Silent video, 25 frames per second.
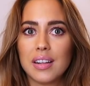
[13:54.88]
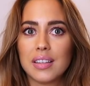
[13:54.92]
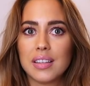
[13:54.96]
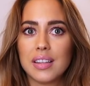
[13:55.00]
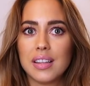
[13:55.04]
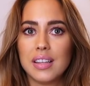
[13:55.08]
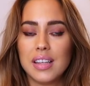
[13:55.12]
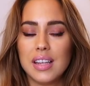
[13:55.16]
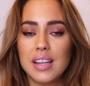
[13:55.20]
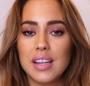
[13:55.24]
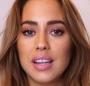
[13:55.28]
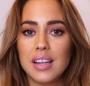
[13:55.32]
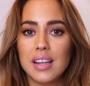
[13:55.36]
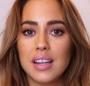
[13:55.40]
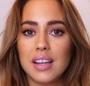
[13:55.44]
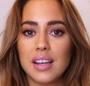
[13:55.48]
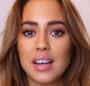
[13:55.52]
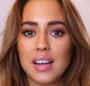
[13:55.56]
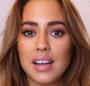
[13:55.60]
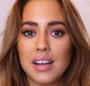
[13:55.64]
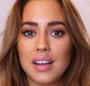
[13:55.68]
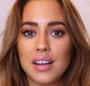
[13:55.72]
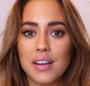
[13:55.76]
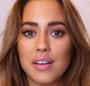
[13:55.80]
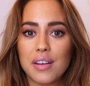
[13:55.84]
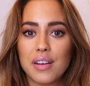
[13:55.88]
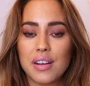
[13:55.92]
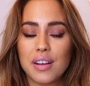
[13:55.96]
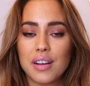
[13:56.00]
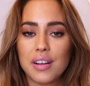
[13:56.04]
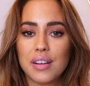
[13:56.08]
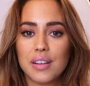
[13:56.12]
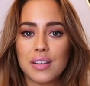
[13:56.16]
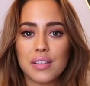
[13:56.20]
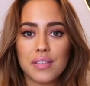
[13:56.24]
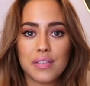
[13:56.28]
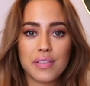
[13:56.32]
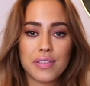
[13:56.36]
the
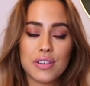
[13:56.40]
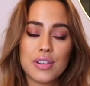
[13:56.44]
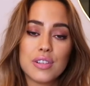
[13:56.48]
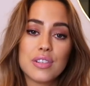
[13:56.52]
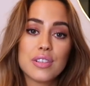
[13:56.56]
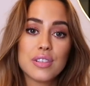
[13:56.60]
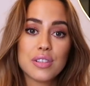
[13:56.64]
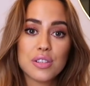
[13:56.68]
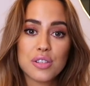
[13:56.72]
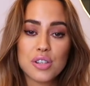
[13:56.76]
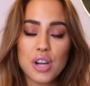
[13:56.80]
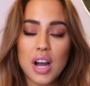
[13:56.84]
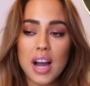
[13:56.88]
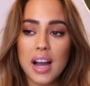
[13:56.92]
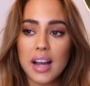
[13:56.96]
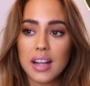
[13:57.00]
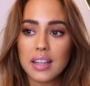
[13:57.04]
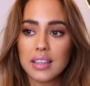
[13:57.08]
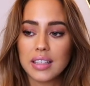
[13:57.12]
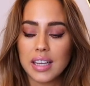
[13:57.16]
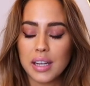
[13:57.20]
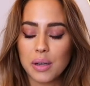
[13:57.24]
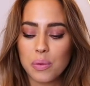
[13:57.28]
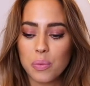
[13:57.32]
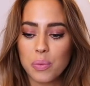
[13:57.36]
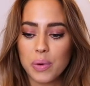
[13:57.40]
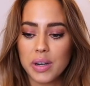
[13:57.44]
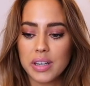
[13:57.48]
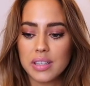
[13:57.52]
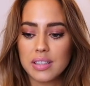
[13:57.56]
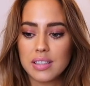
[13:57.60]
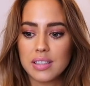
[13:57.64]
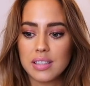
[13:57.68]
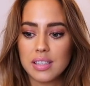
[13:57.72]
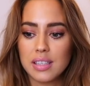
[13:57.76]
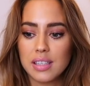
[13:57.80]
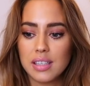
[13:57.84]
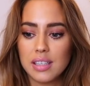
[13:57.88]
first child, like
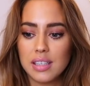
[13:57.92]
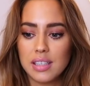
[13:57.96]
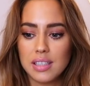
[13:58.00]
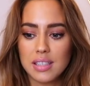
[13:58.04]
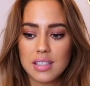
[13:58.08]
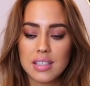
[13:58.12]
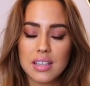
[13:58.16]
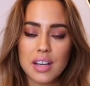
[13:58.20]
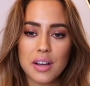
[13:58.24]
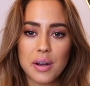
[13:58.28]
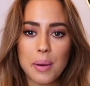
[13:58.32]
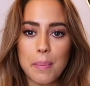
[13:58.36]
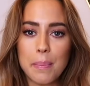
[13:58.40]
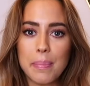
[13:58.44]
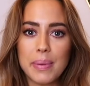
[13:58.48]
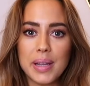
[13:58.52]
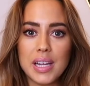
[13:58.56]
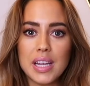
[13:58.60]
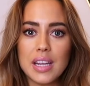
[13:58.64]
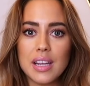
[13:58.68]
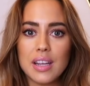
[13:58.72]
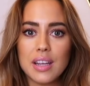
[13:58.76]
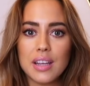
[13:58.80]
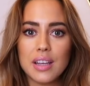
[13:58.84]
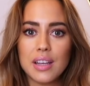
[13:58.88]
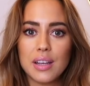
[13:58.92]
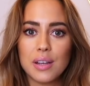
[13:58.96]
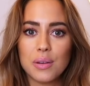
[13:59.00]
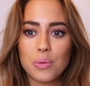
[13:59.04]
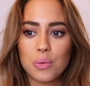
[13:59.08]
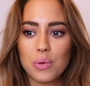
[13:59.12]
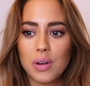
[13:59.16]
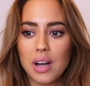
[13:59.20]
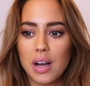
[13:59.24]
where's he's gonna be,